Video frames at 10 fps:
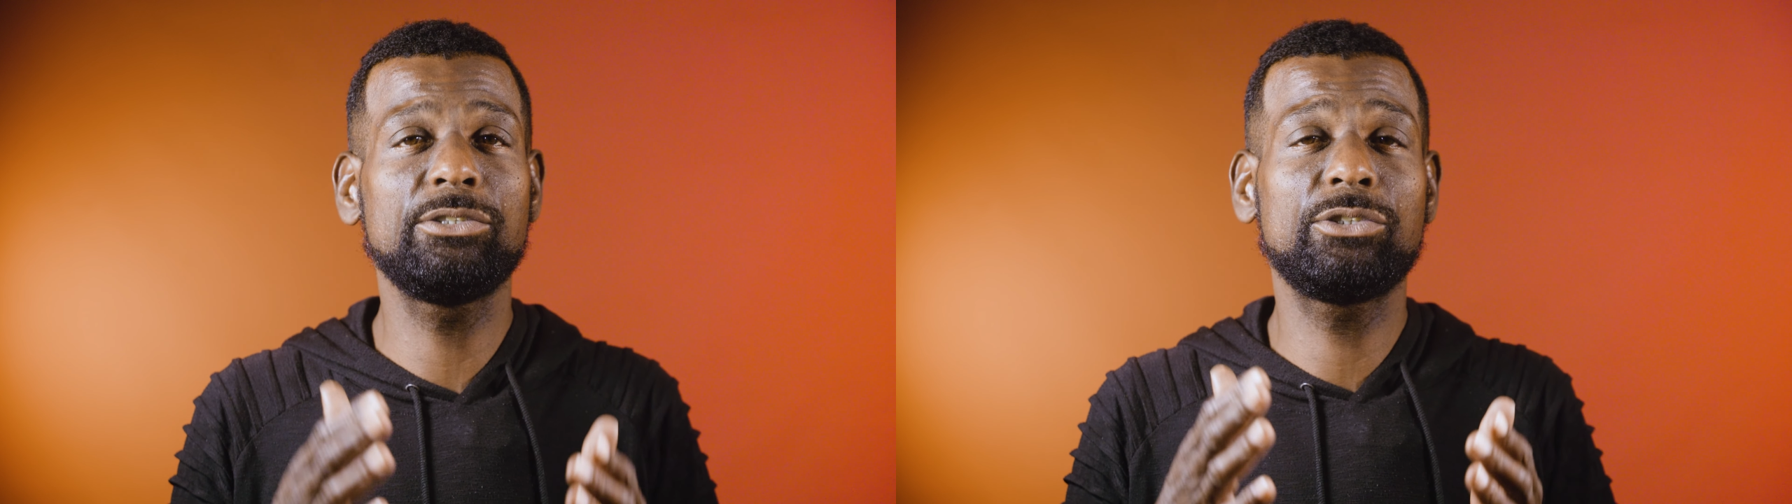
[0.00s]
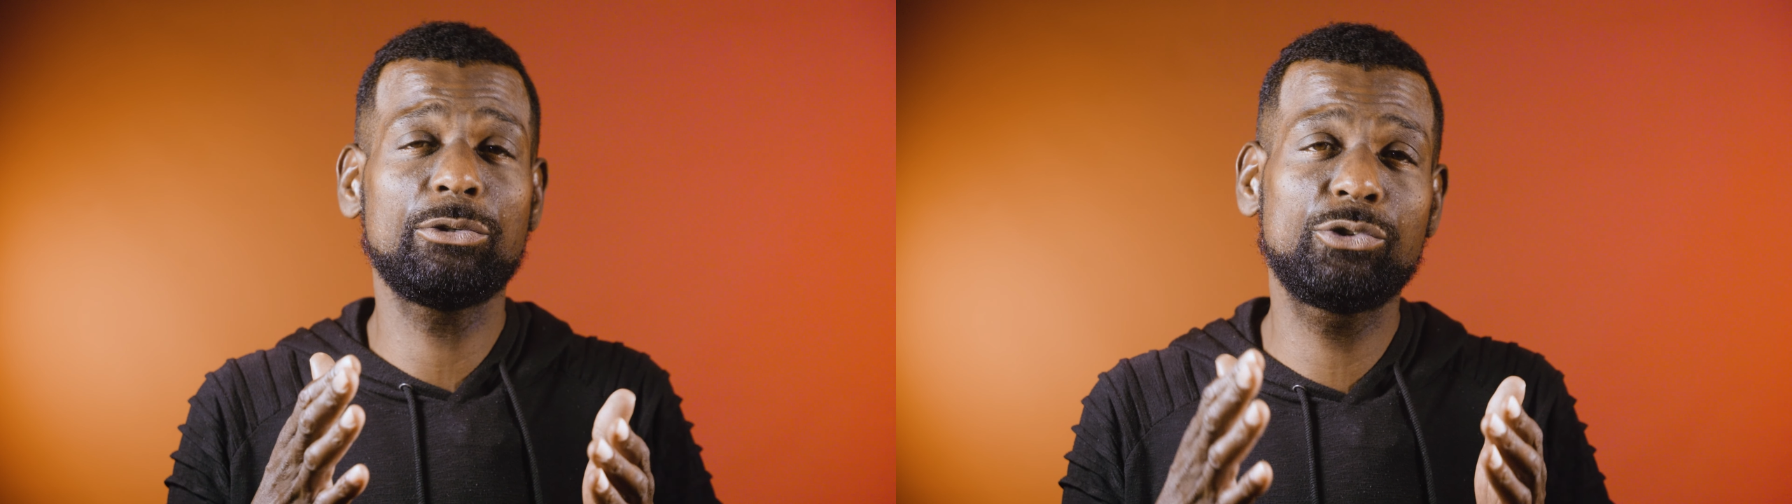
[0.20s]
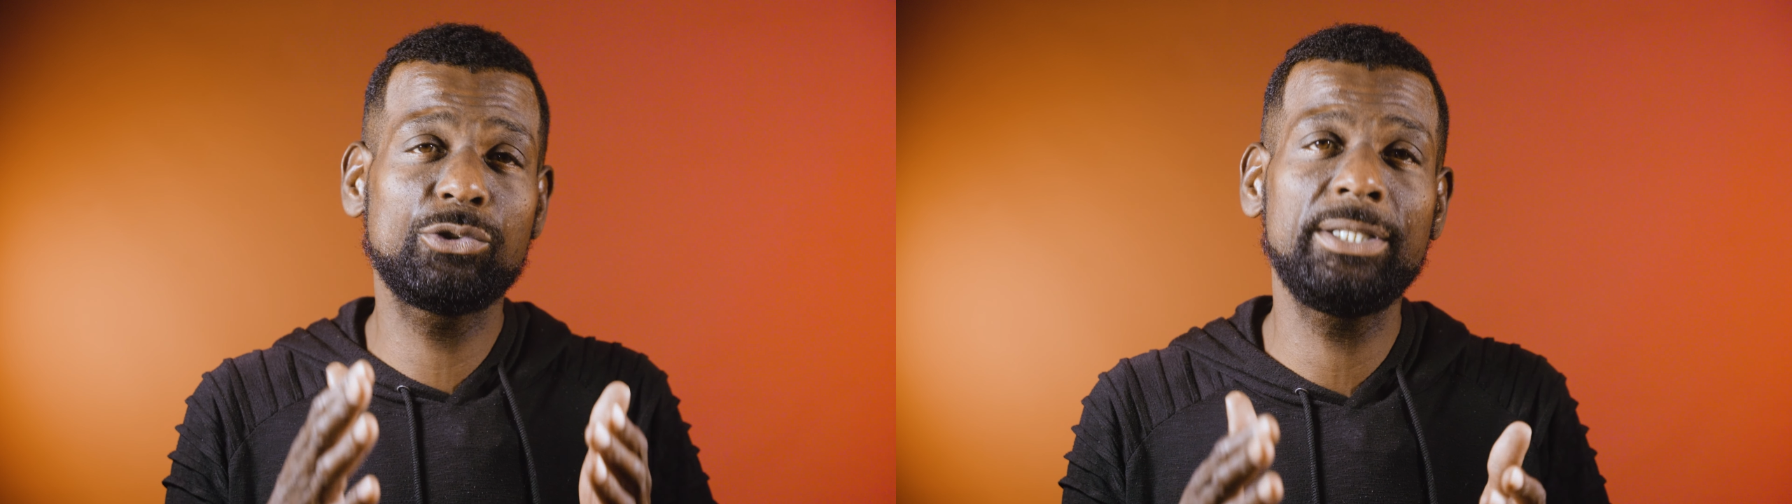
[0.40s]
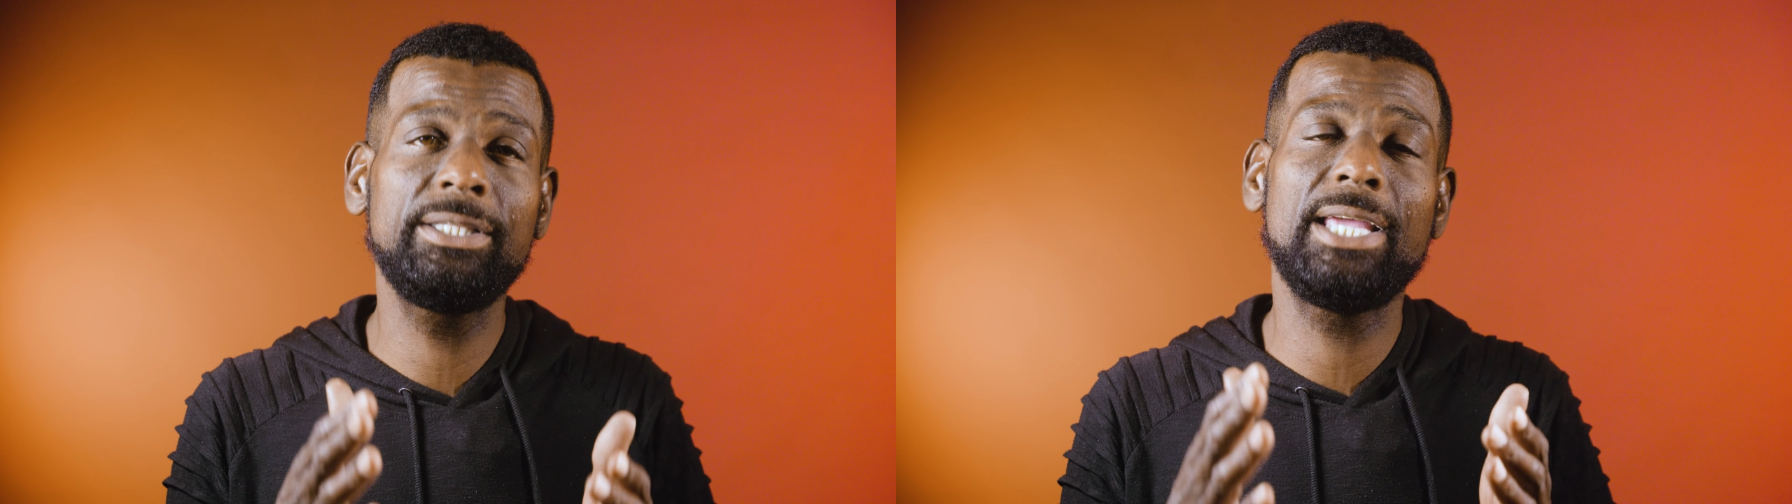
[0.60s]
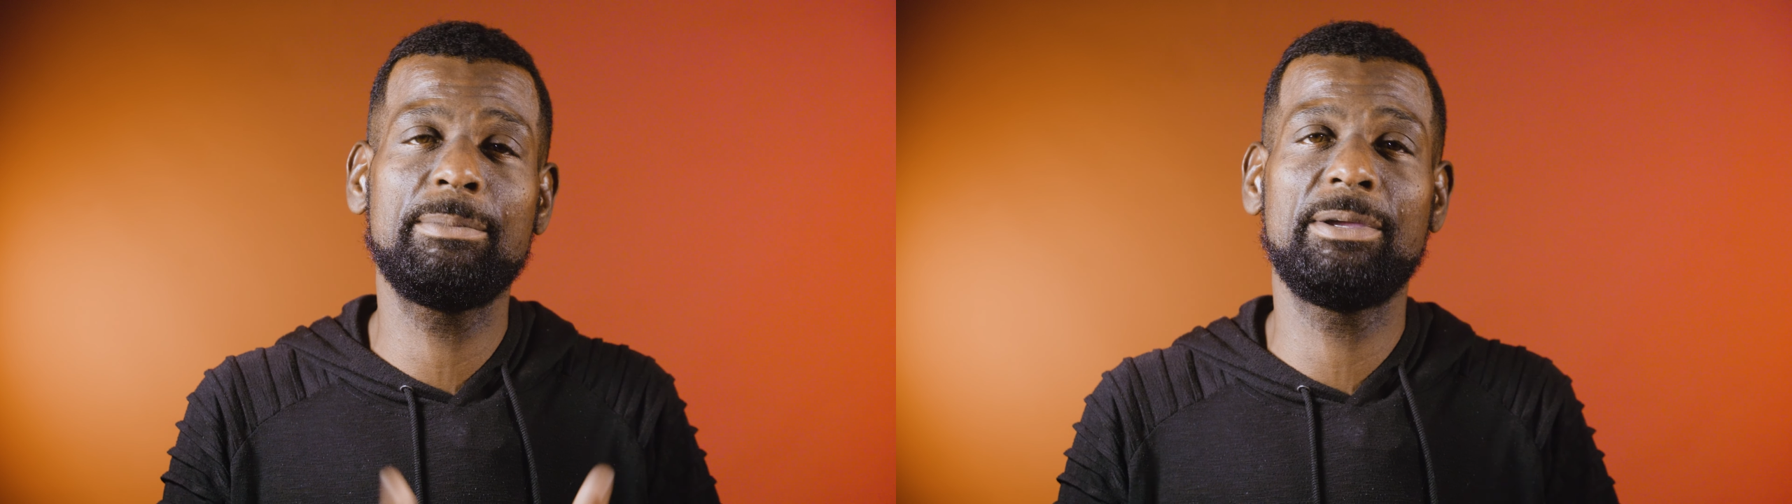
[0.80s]
so join
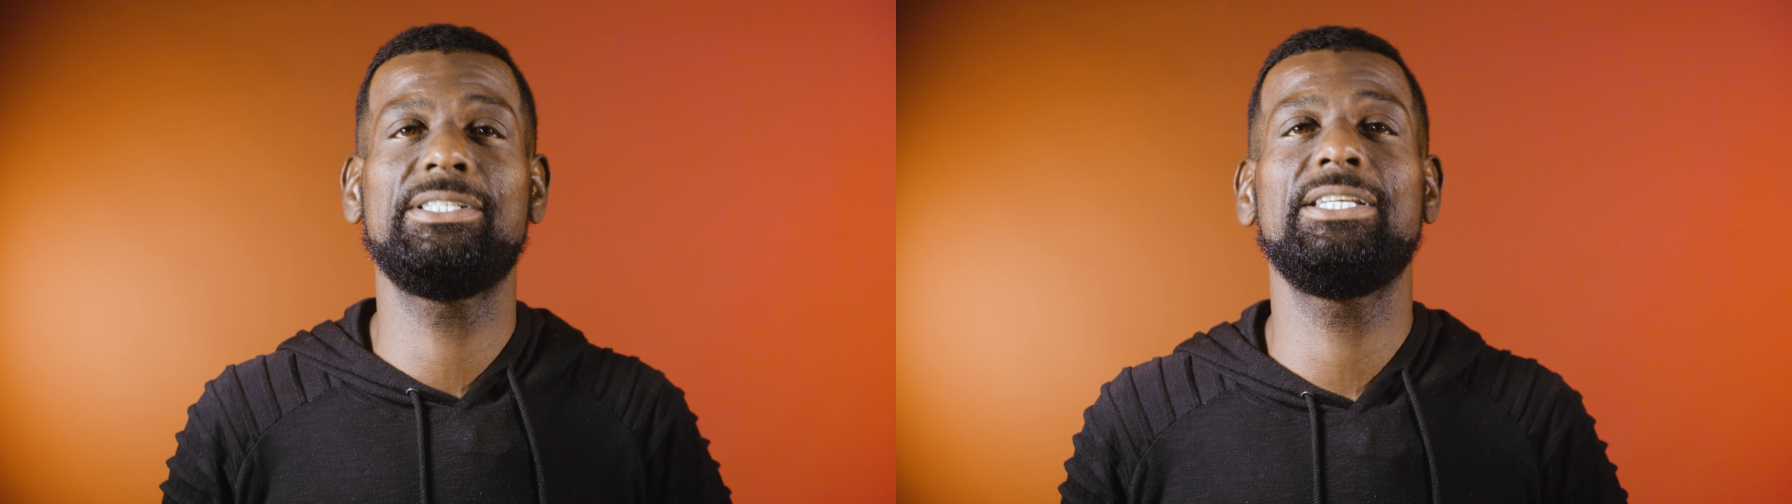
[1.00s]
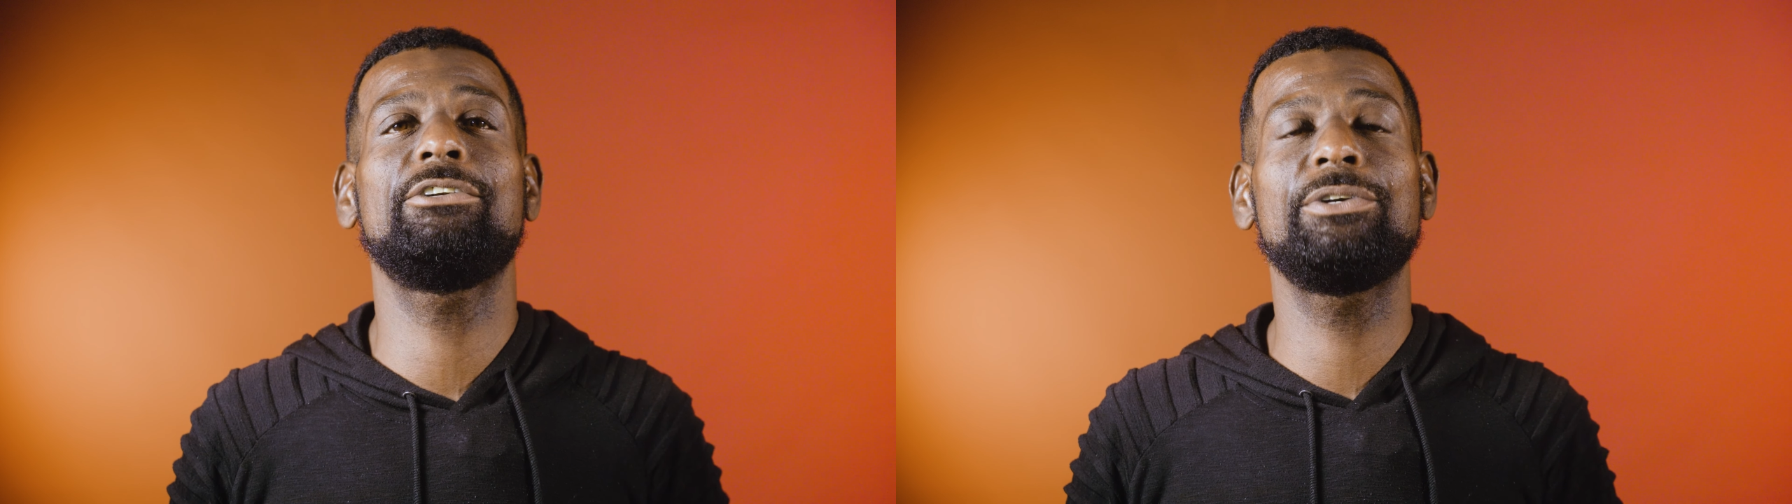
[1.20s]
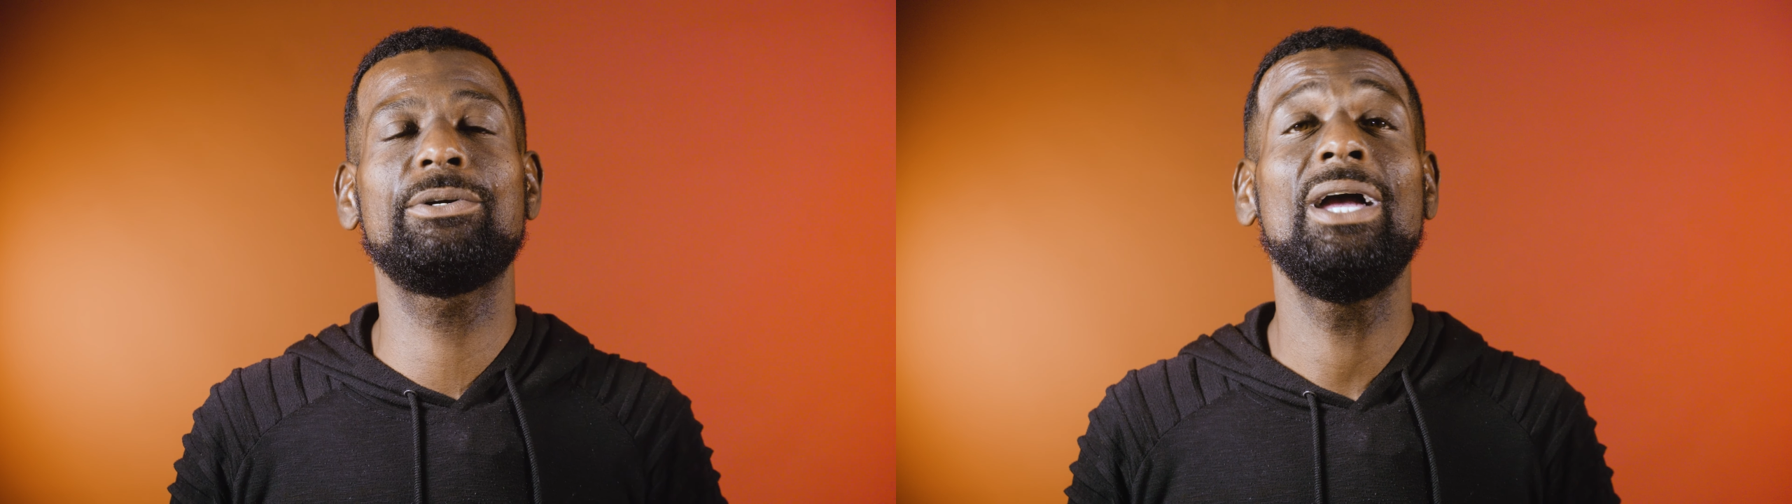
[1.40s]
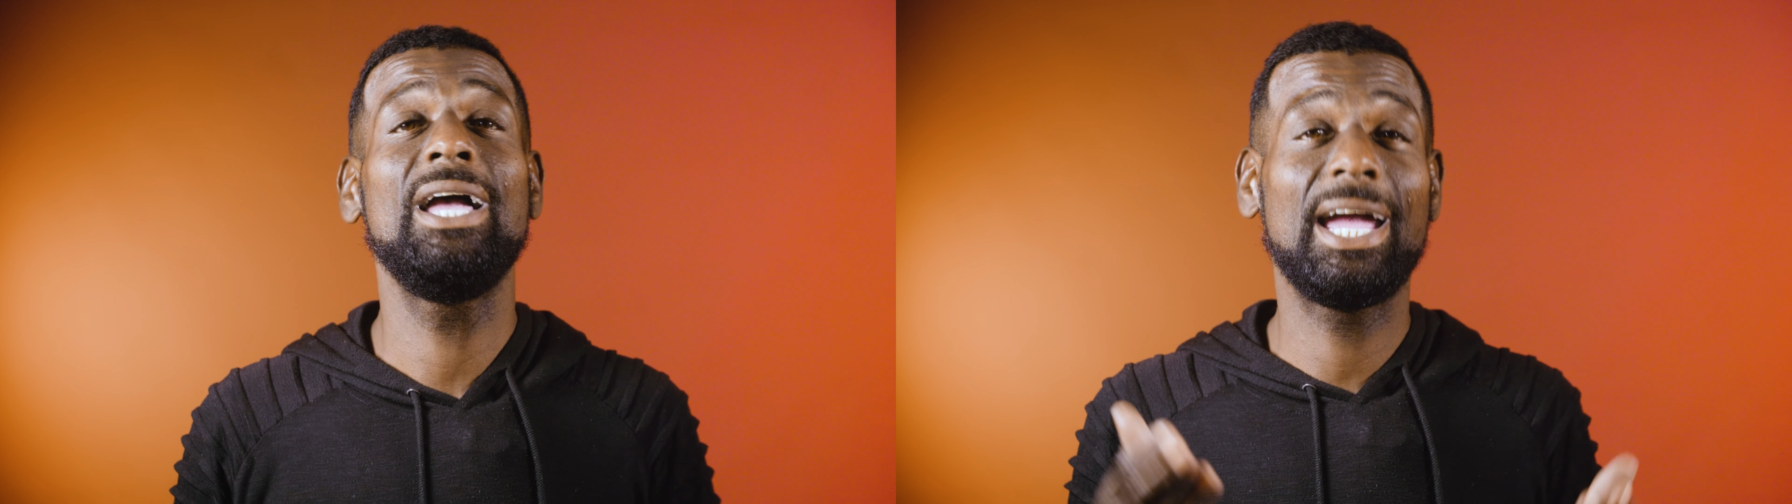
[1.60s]
the MFT crew